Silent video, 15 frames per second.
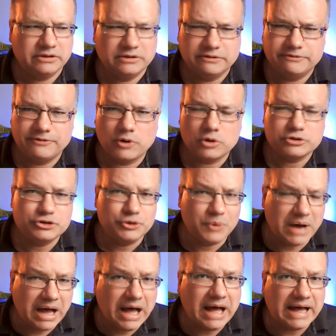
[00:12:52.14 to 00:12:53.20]
far too
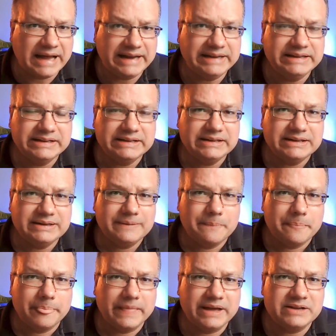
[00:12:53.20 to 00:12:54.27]
high.
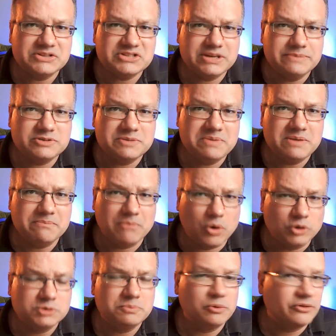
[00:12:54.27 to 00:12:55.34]
And it seems to be
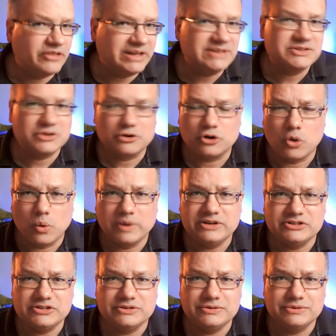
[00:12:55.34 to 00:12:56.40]
multiple things that are going
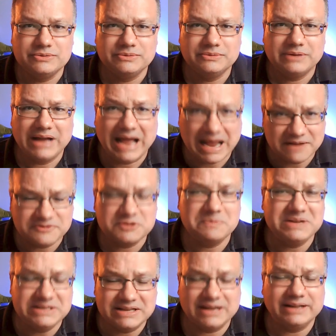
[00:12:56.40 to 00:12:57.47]
to have to
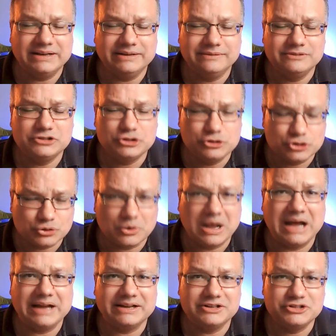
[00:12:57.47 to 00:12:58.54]
be done to
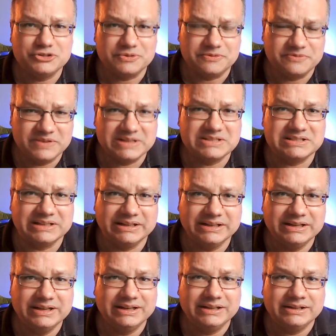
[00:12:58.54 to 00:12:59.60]
try to fix it.
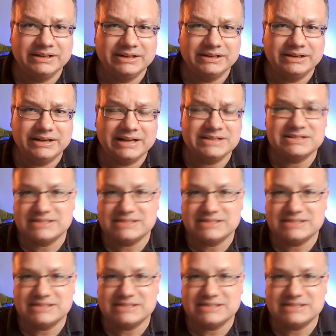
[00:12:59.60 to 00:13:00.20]
And